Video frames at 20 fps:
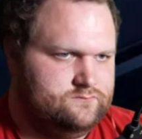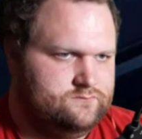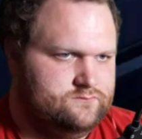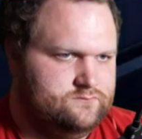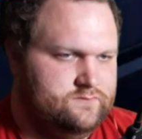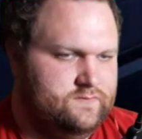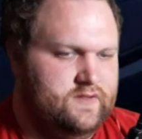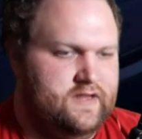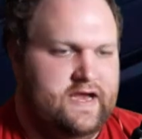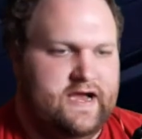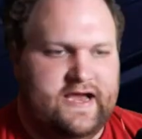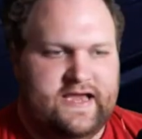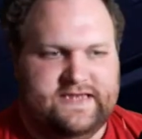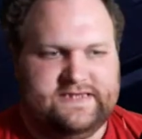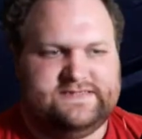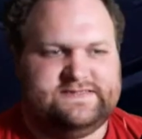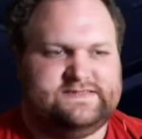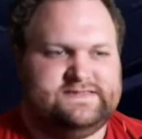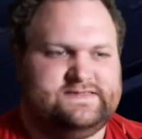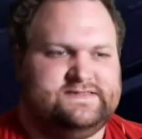
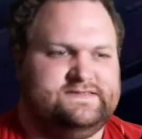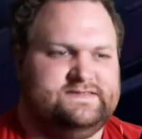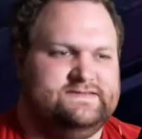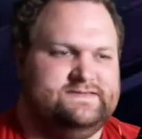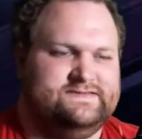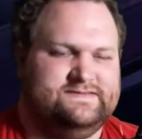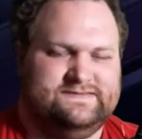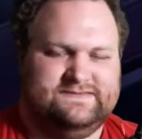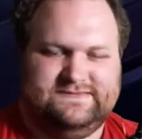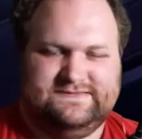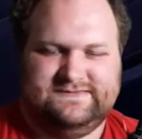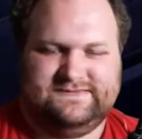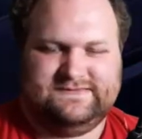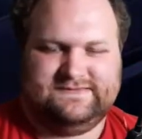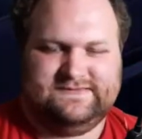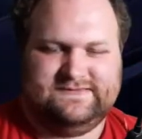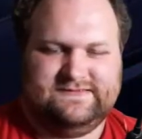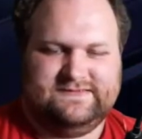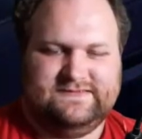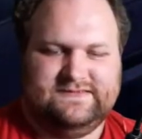Nice. Fucking prick.
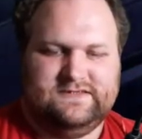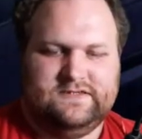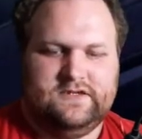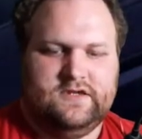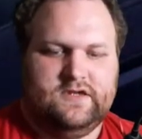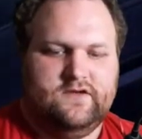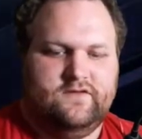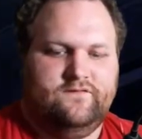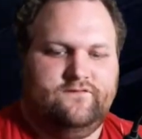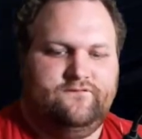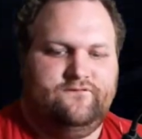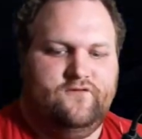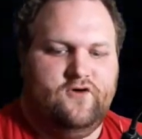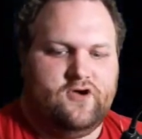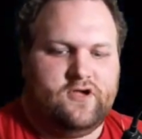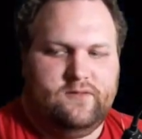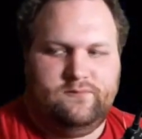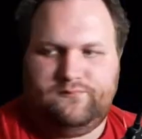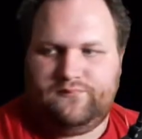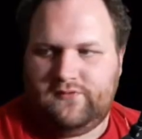
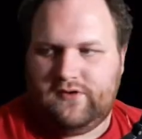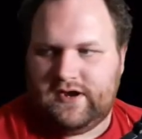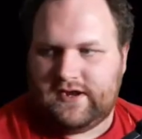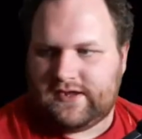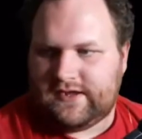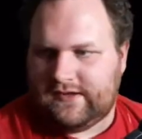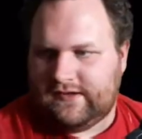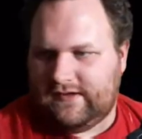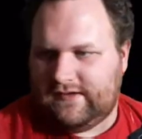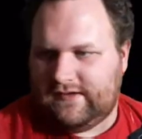Fucking prick.